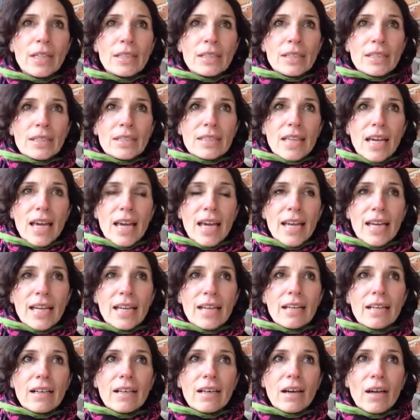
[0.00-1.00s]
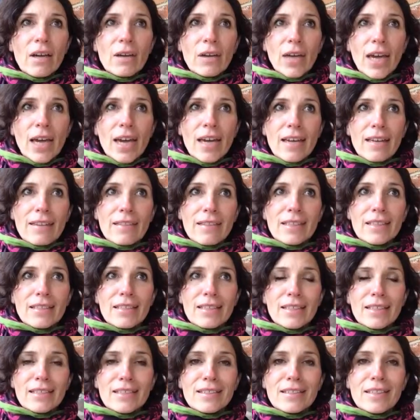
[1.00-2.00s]
to say, okay,
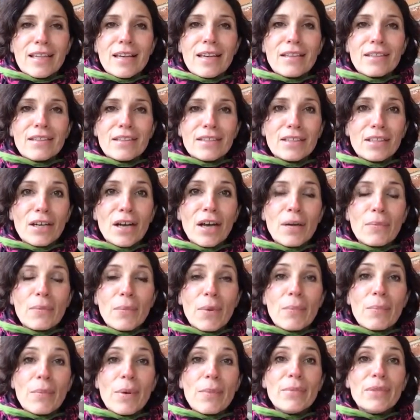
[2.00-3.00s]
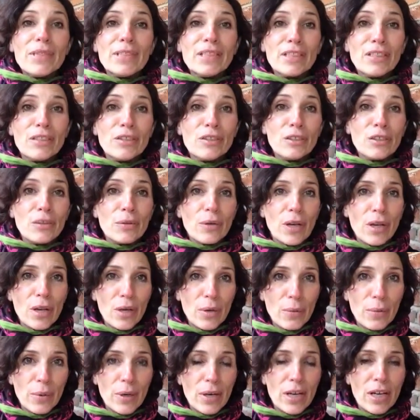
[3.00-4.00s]
this is the time when mummy's going to do
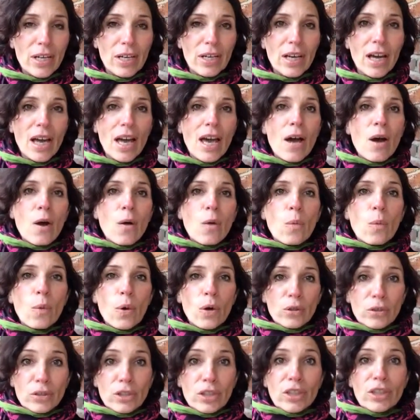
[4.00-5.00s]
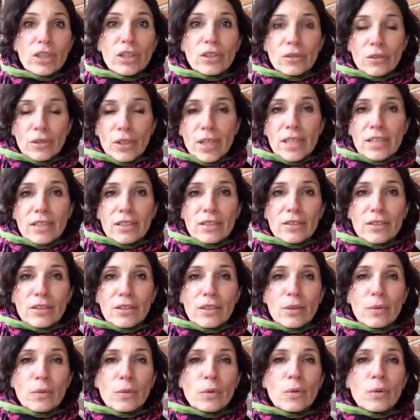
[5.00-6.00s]
her work, what are you going to
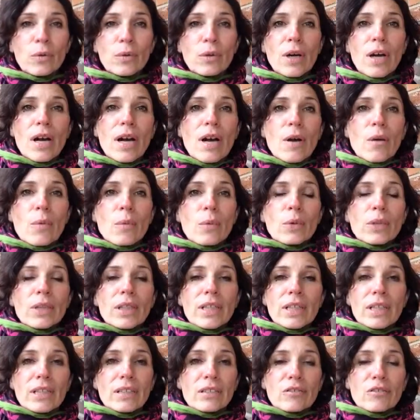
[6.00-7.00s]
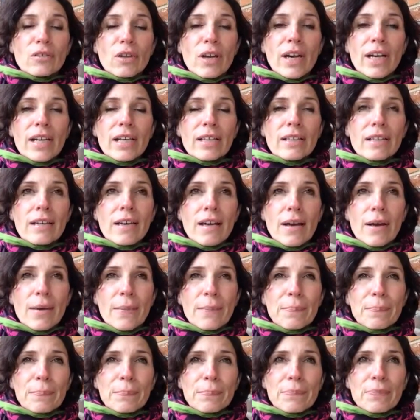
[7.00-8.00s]
do? Or would try
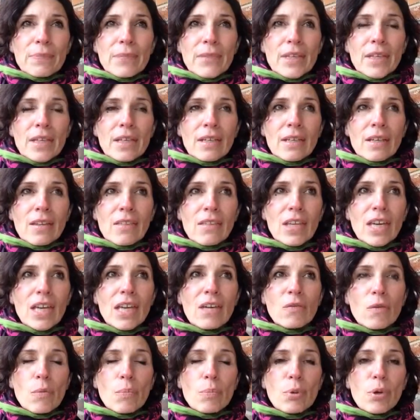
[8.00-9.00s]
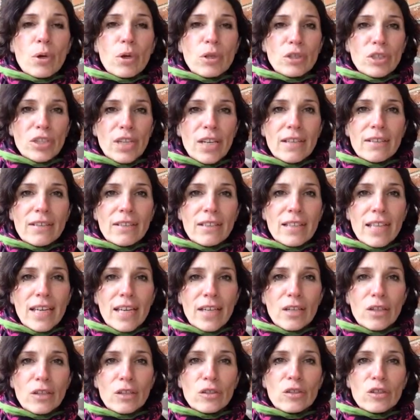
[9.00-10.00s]
and think of a project that they
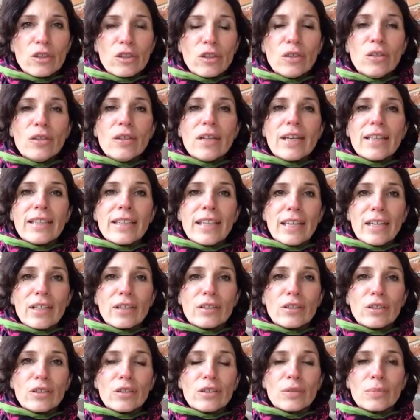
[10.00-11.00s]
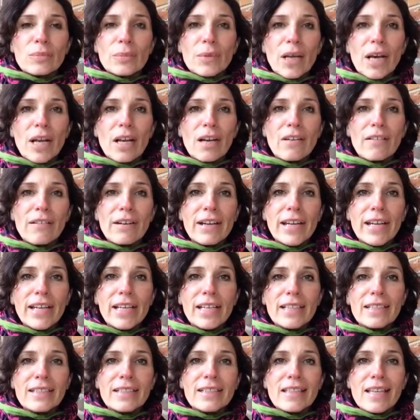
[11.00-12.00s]
could do, like they could do some
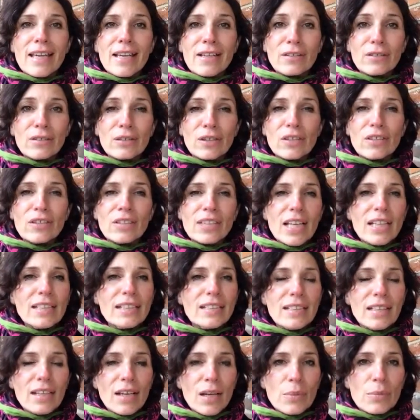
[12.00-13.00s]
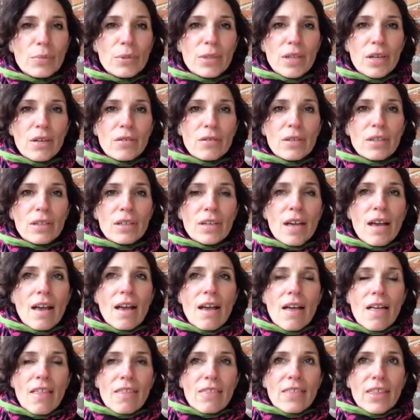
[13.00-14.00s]
colouring and sort of set it up so that
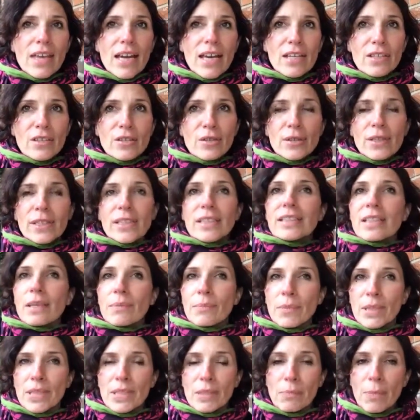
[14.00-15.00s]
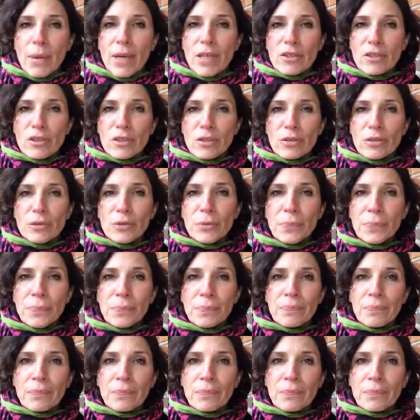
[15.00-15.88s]
they're doing something special.